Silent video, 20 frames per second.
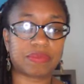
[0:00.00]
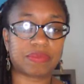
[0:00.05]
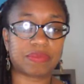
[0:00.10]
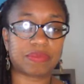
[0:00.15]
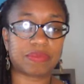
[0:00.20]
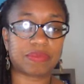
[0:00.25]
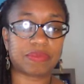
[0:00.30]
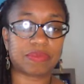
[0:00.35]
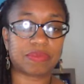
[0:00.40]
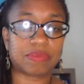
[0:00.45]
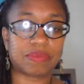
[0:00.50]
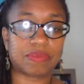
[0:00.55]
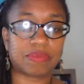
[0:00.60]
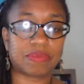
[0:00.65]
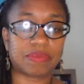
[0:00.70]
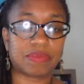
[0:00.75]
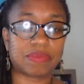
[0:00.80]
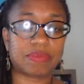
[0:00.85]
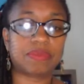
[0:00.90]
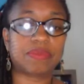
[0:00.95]

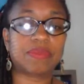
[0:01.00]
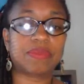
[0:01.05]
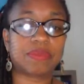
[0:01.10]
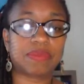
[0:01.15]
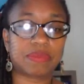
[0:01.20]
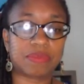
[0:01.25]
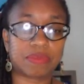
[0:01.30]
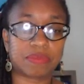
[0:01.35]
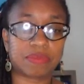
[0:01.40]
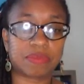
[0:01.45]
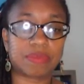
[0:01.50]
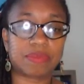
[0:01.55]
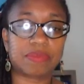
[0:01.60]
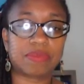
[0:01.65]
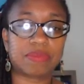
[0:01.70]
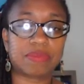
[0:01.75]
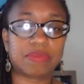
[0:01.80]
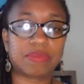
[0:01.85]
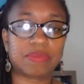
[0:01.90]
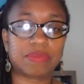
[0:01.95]

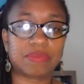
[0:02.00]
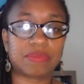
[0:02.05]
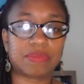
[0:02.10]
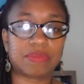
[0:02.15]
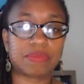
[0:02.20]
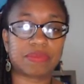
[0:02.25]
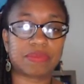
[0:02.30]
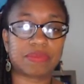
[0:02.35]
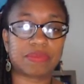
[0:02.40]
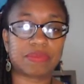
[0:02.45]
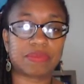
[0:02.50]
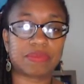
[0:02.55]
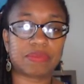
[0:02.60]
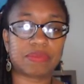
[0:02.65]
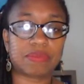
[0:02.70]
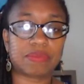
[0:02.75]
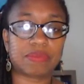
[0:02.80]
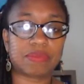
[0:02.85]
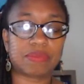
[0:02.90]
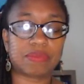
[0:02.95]

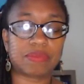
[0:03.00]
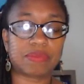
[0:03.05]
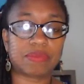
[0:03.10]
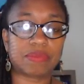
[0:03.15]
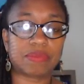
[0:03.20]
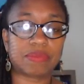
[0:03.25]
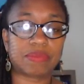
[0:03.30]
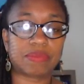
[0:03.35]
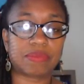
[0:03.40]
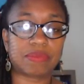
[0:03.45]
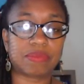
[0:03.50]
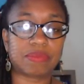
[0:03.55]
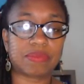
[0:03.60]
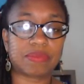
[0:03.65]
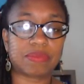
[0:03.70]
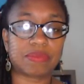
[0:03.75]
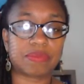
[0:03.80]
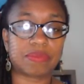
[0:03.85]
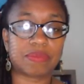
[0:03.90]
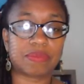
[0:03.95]

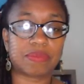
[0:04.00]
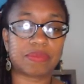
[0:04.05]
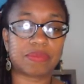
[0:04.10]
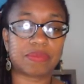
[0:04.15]
(silent)